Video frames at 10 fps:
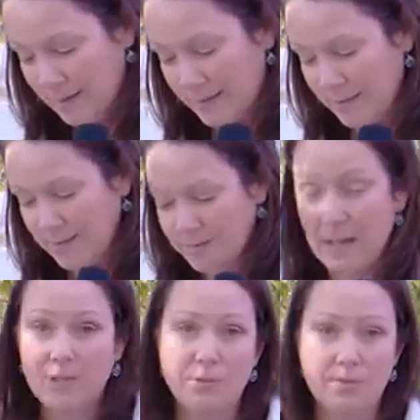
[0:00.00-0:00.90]
This is
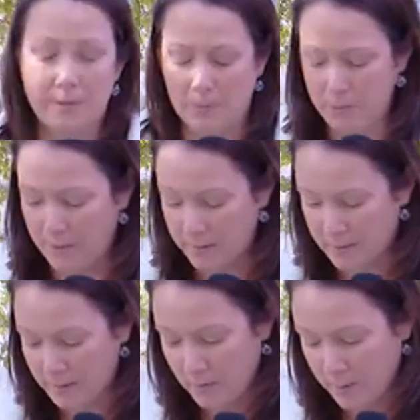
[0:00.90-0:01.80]
not true. The
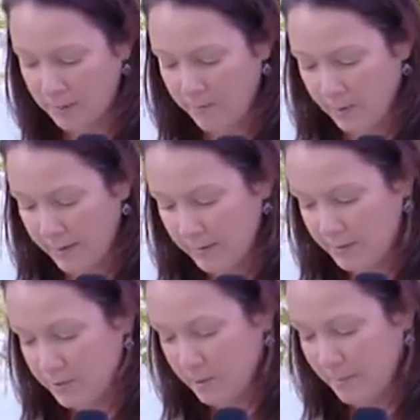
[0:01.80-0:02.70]
Court of Oyer
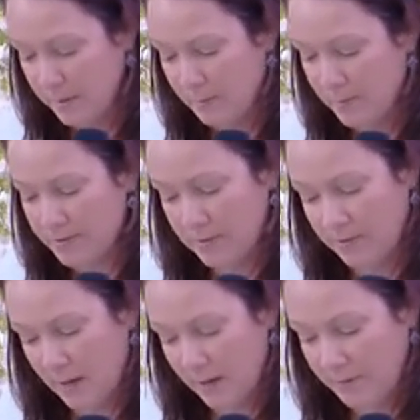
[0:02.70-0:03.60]
and Terminer was
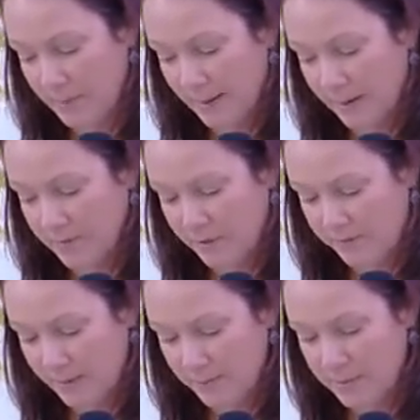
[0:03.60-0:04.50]
dissolved by Governor
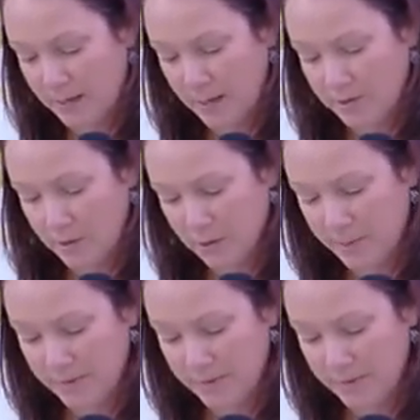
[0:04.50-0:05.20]
Phipps in October,